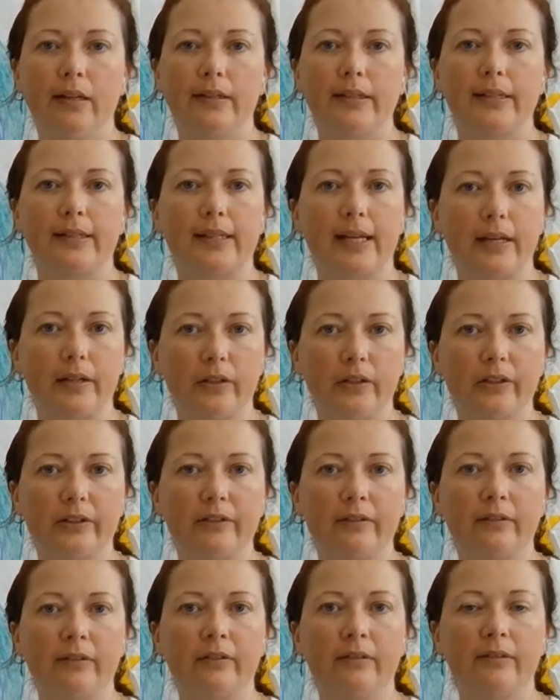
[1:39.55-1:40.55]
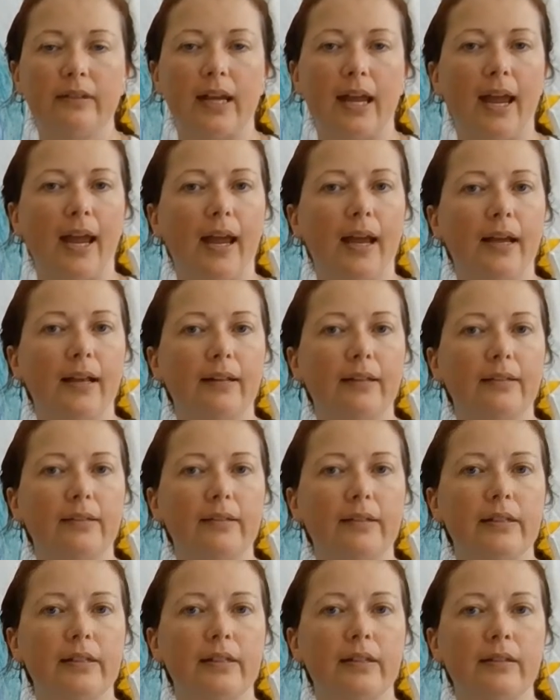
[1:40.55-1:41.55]
to settle
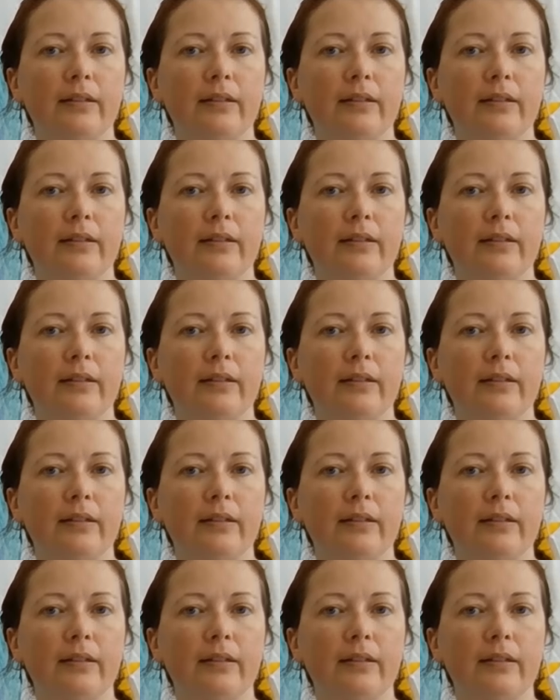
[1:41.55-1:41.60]
and